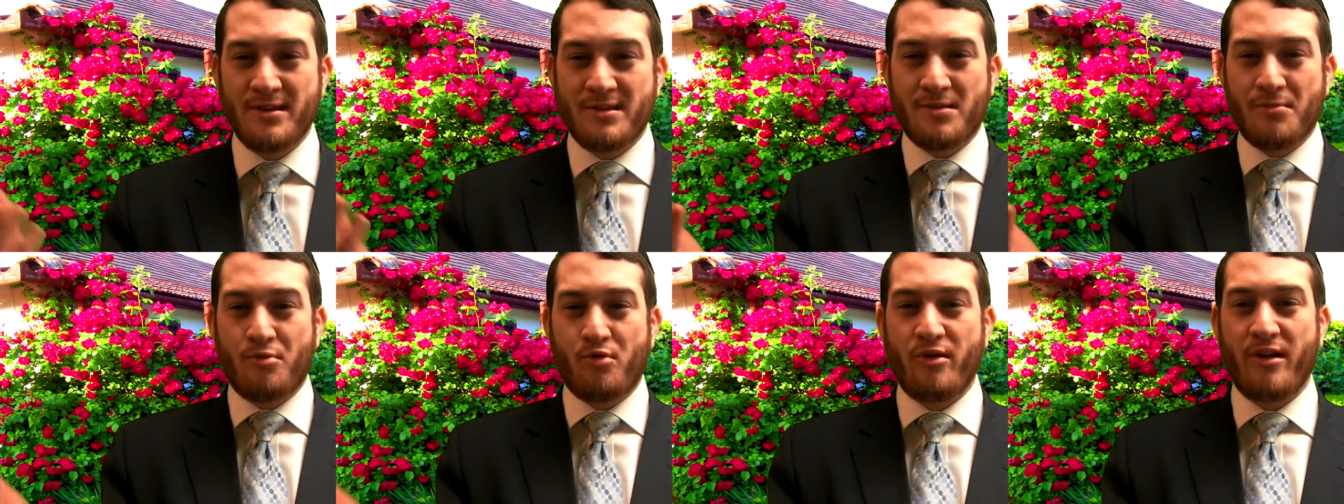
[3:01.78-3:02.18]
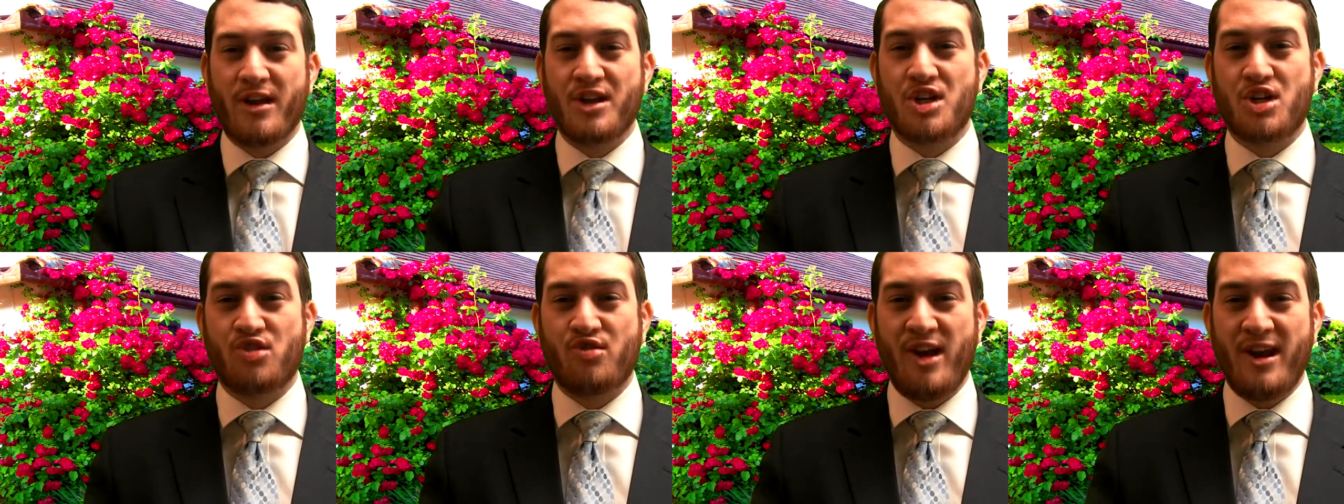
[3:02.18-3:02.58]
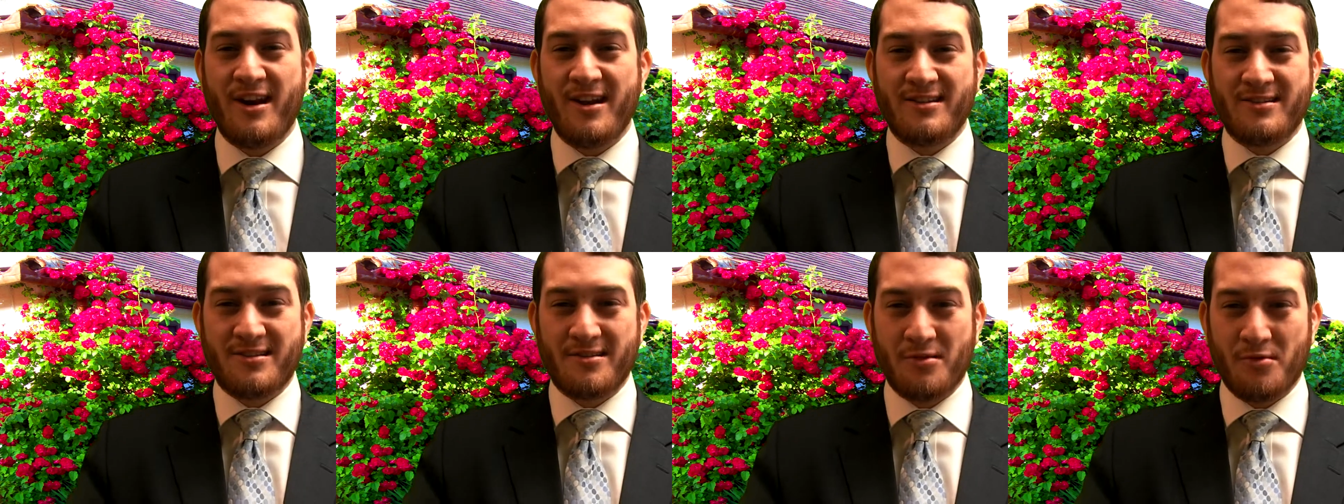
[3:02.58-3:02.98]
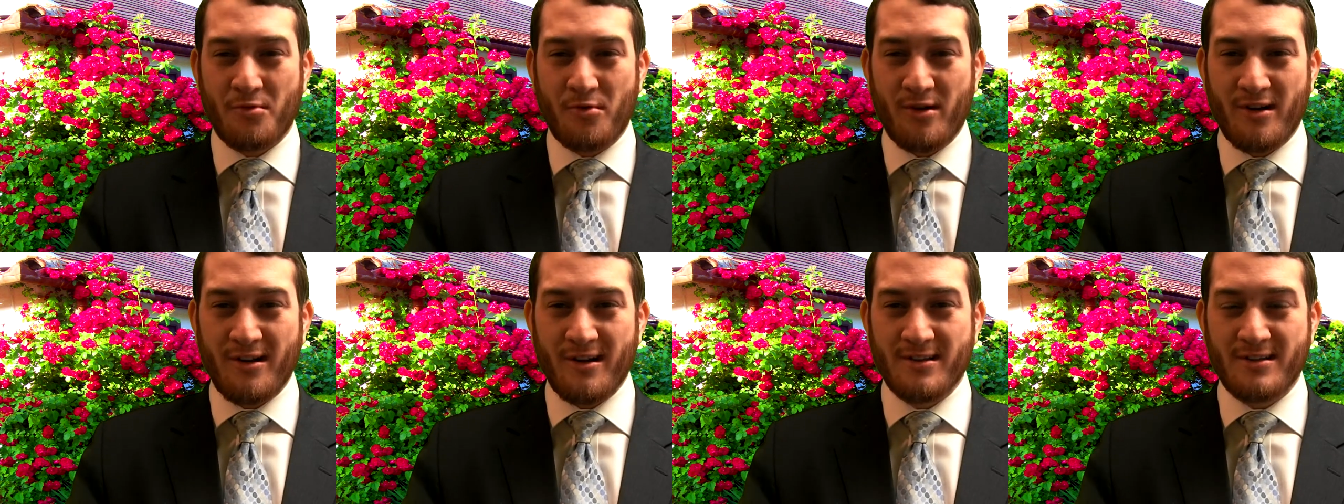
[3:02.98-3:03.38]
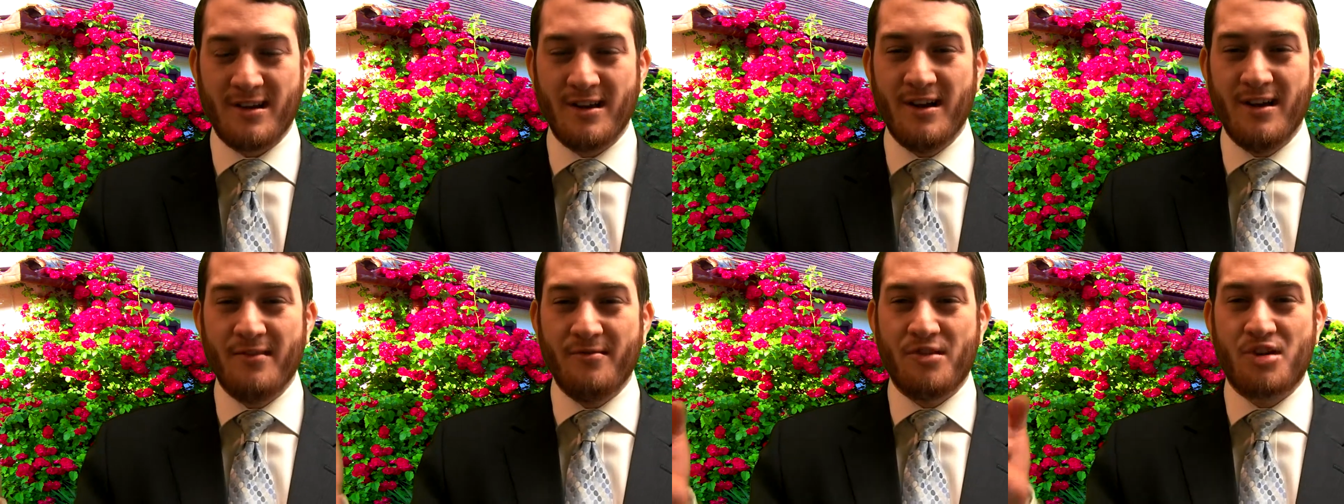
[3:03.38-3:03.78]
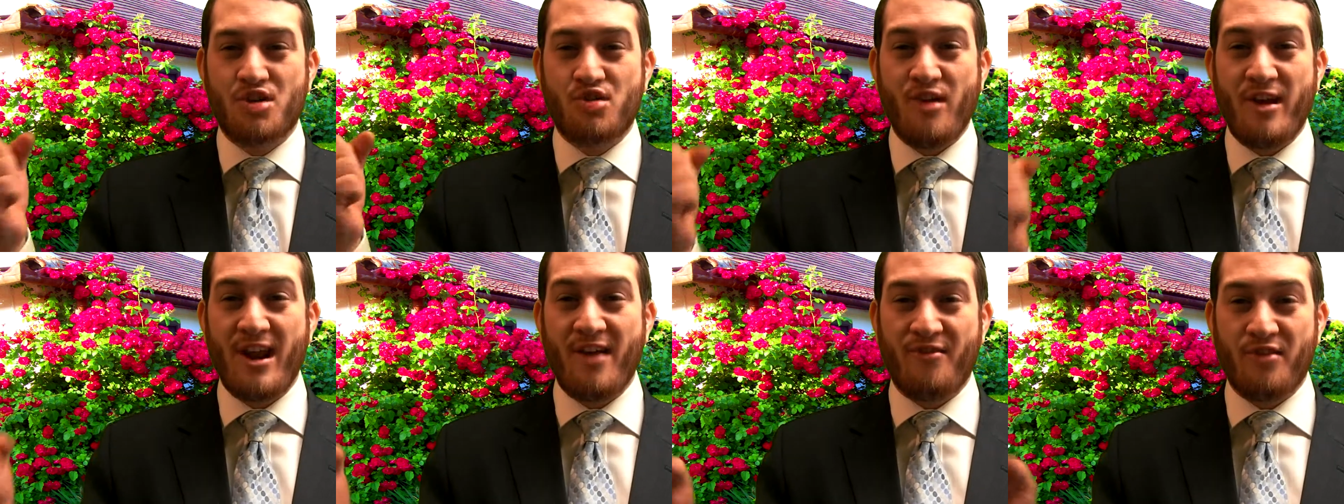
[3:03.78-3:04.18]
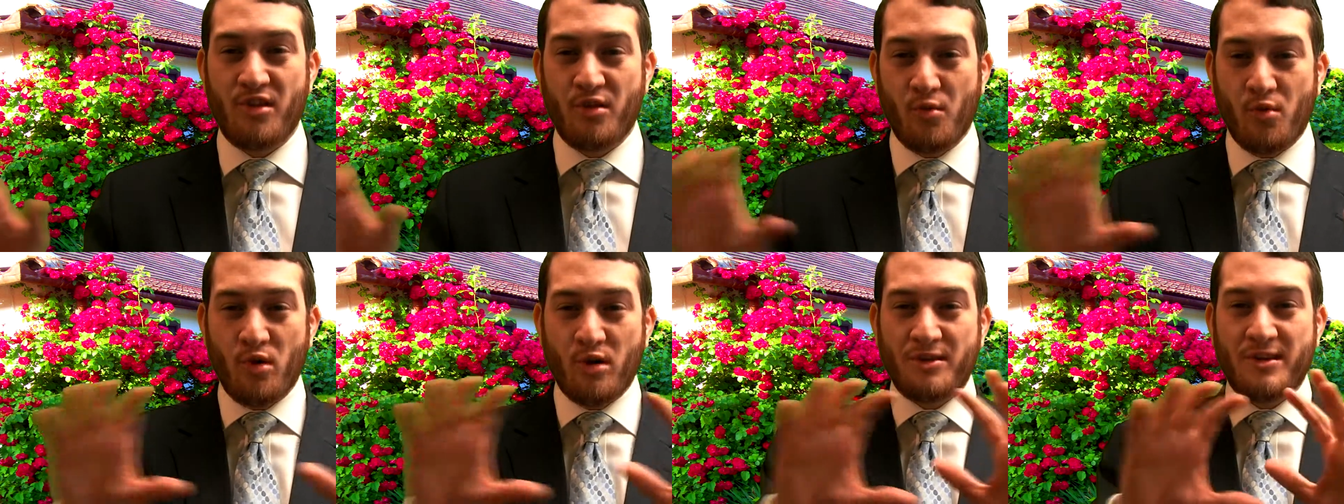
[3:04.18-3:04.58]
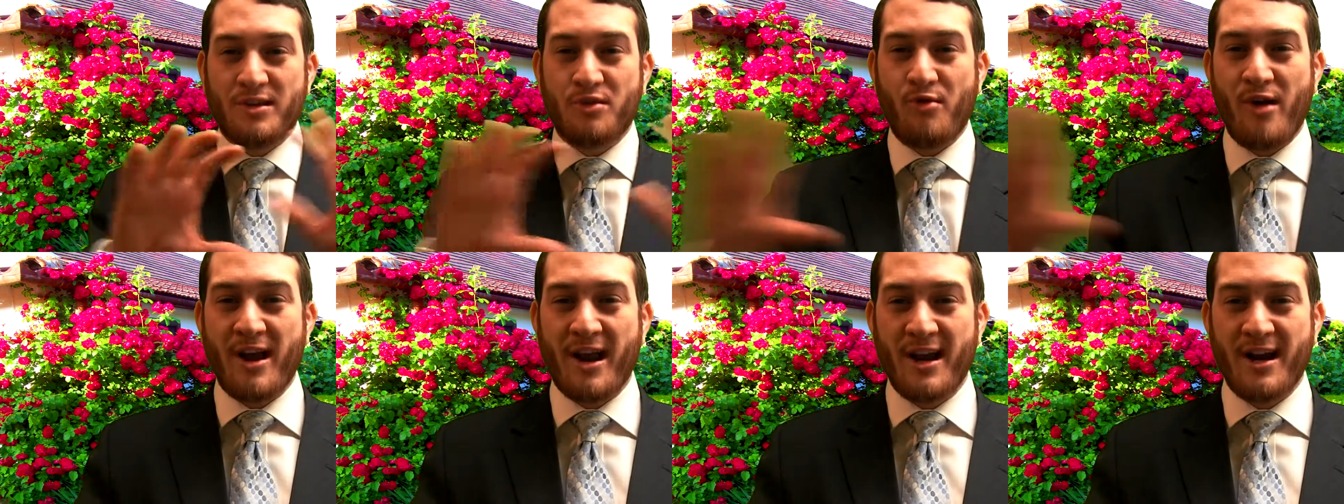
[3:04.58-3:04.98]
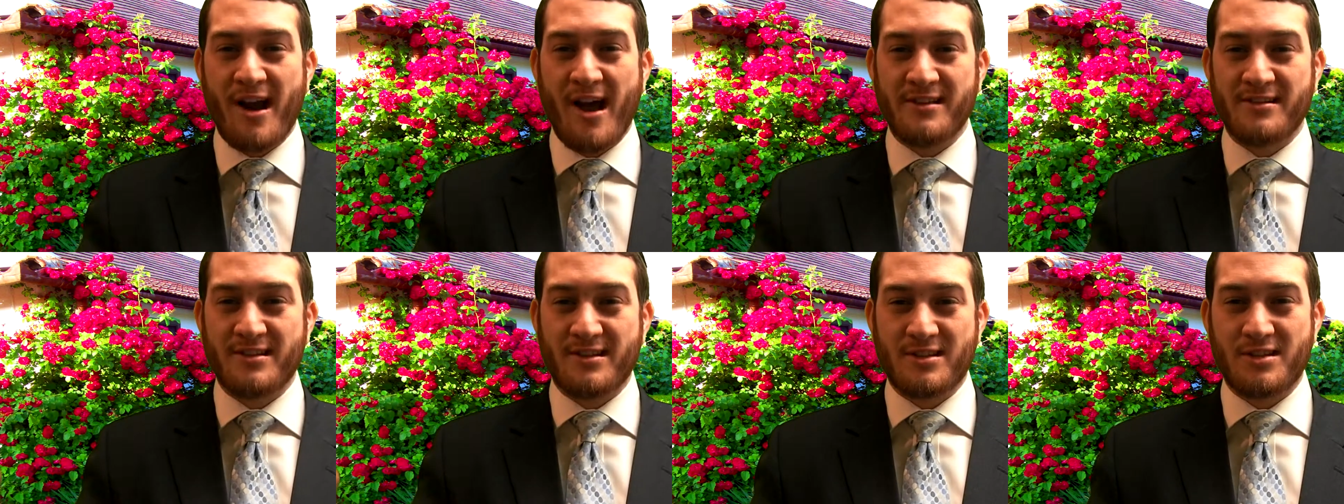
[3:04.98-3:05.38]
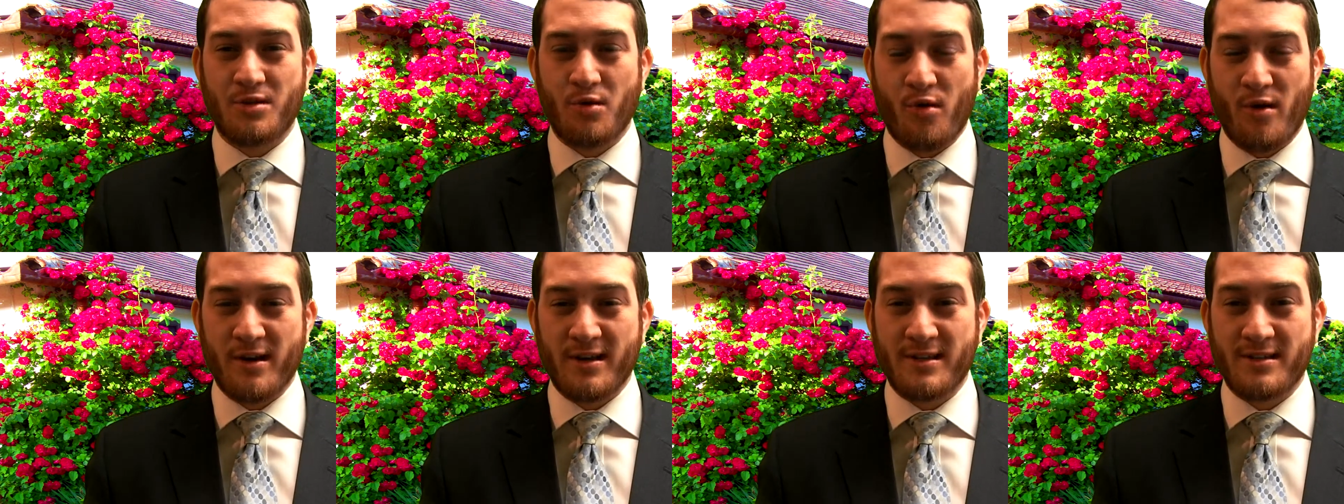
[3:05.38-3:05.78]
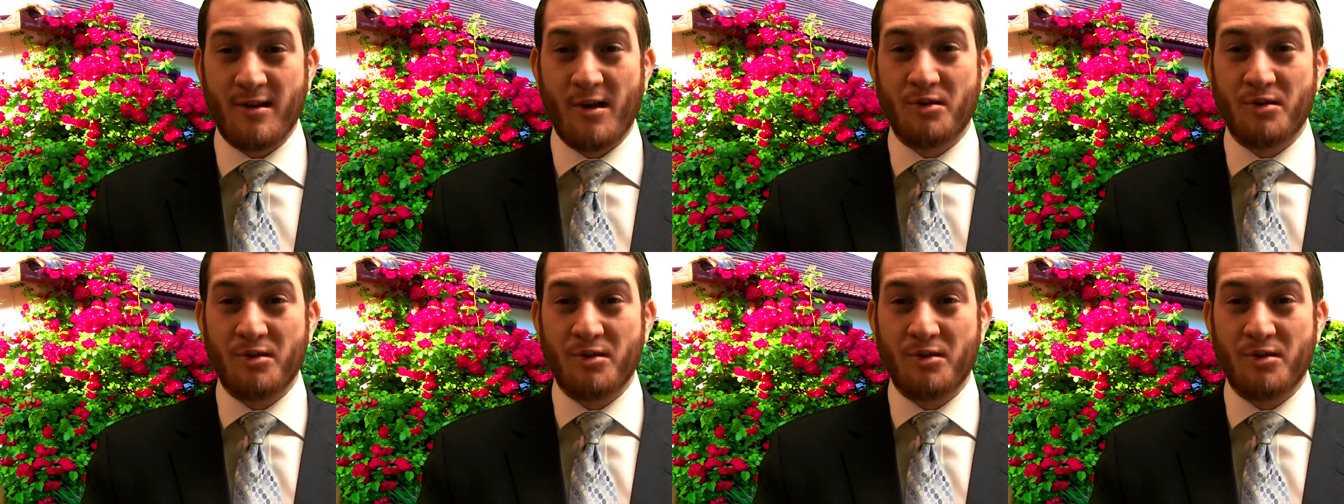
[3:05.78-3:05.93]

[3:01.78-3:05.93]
is to bring a straightness to the world, straighten up the world to recognize its source.